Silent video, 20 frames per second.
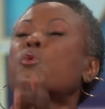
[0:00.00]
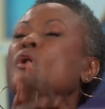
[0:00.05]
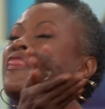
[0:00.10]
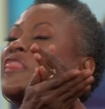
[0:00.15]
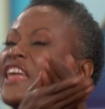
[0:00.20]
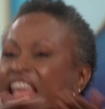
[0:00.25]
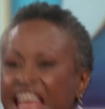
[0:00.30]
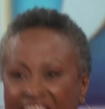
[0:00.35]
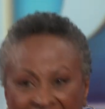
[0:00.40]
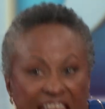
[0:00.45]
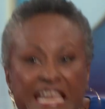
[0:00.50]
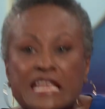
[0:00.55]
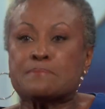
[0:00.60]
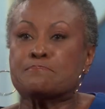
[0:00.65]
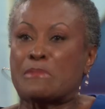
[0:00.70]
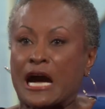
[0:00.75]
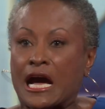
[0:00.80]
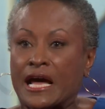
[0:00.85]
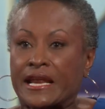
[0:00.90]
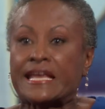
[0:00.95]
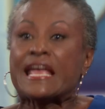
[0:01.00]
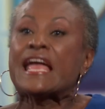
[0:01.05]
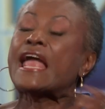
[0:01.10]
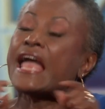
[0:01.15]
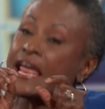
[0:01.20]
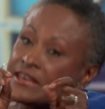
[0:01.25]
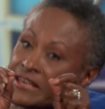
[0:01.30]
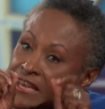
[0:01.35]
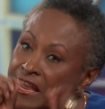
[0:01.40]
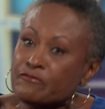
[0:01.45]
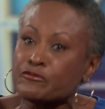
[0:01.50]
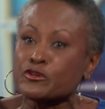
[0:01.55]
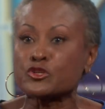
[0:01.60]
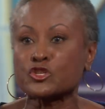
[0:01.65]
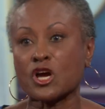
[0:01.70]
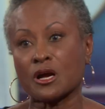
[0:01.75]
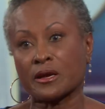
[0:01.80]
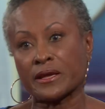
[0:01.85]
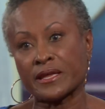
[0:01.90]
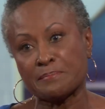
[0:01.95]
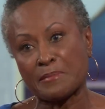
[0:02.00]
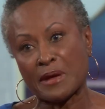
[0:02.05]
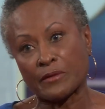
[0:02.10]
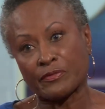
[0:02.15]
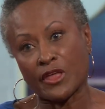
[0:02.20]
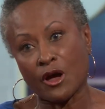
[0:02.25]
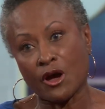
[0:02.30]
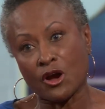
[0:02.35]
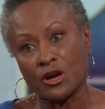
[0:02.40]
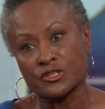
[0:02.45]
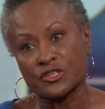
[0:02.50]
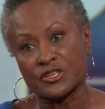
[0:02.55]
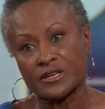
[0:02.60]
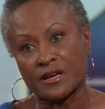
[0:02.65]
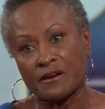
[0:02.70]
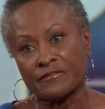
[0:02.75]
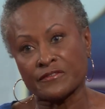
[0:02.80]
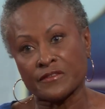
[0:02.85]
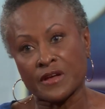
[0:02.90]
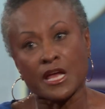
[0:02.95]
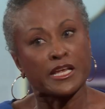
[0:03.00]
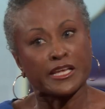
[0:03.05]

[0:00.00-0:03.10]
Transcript: with anybody and never talking about the hard stuff?